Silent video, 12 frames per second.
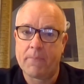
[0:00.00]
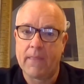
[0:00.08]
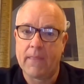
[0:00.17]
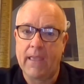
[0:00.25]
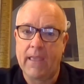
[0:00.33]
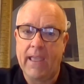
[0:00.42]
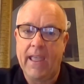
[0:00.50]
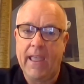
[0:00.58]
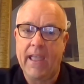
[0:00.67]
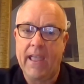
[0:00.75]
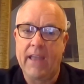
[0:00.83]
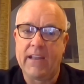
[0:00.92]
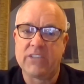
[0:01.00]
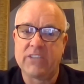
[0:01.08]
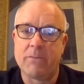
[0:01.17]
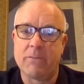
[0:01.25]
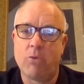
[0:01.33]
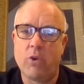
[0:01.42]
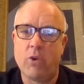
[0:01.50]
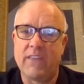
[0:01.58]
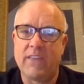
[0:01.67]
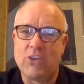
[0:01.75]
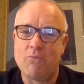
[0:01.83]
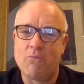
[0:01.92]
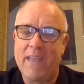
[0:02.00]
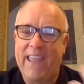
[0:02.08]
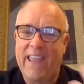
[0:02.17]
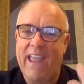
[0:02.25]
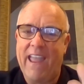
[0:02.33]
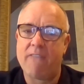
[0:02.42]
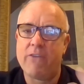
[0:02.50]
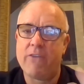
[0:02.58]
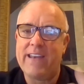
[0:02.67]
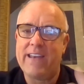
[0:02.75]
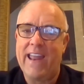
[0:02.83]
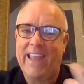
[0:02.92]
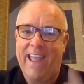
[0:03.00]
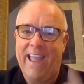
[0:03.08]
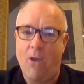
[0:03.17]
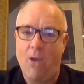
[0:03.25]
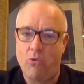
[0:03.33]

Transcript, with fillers: And it's important that you make every day count.